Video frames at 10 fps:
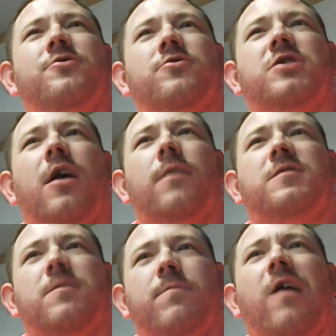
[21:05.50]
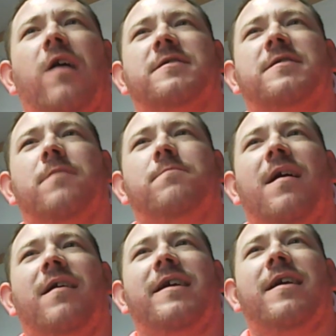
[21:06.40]
your job's to block
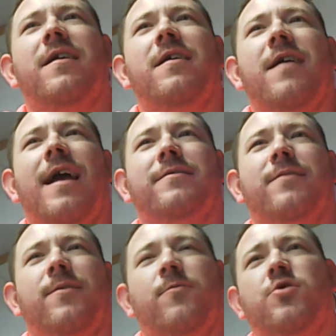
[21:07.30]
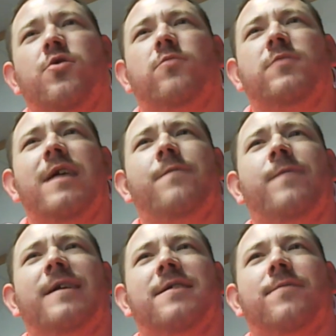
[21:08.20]
somebody, and when you're on the
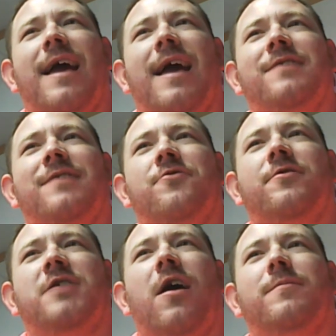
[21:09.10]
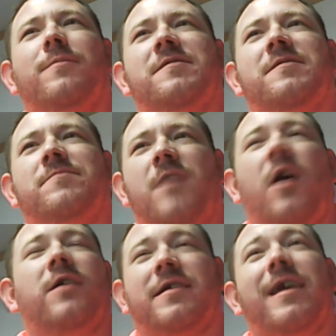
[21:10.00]
defensive line, your job is
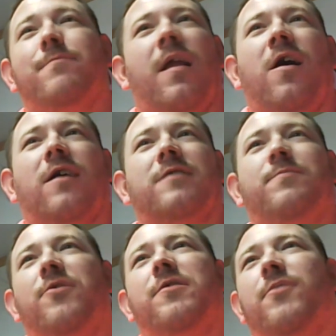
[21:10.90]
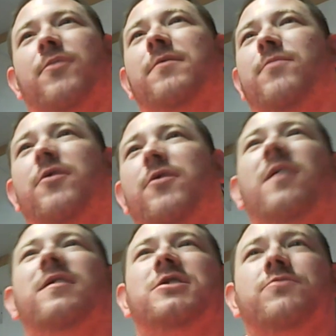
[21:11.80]
not to get blocked. Pretty
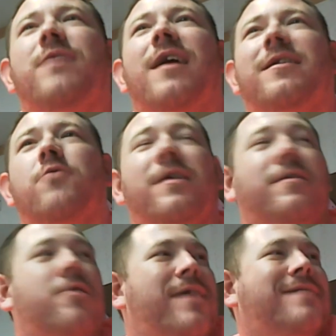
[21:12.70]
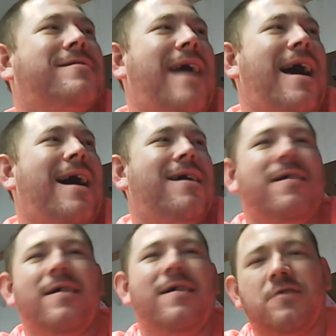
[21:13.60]
much, you got to go hit the guy.
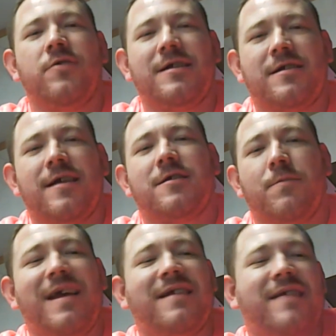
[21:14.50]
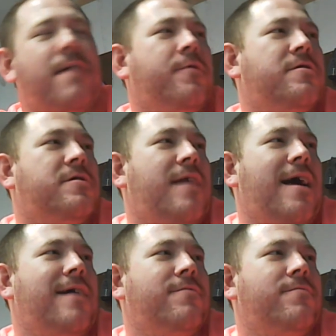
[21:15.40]
So it's a big difference.
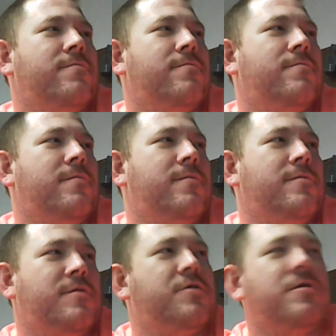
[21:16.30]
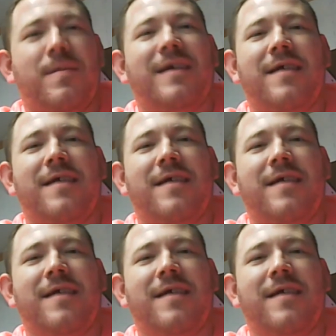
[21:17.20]
It's just a big